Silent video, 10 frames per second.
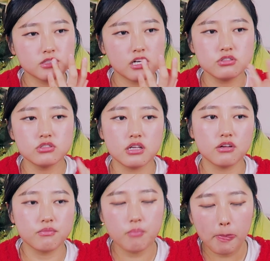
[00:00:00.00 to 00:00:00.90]
Not just
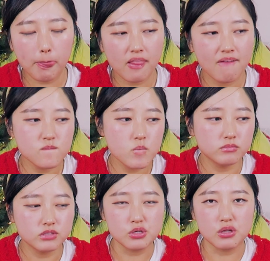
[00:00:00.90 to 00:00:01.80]
like,
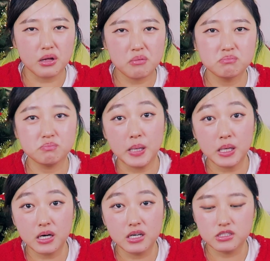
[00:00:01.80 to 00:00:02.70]
you know, like
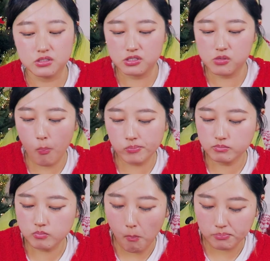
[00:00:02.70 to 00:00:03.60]
mangas or
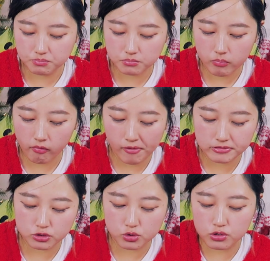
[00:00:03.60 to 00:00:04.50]

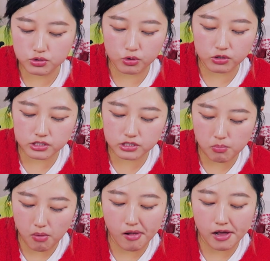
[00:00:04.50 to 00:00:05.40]
short
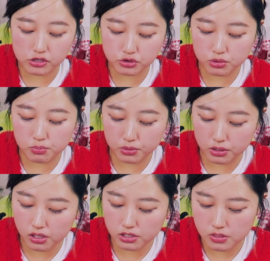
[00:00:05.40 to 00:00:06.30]
stories, but actual
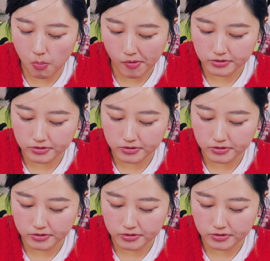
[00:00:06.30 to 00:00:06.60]
books.